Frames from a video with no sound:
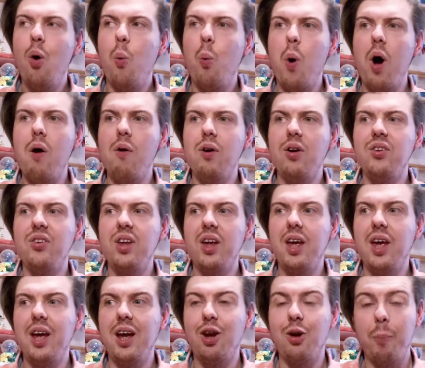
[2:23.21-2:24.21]
Whereas
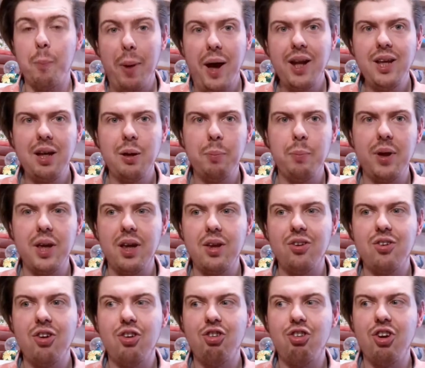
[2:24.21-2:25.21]
in Companion
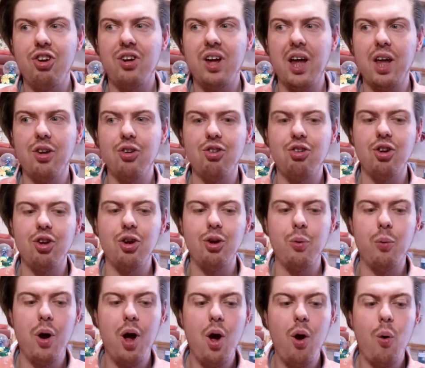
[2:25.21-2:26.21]
Piece, she tells
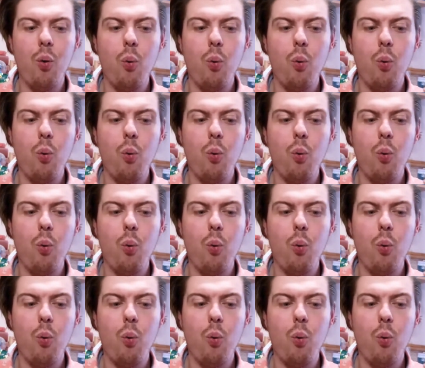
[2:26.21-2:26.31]
you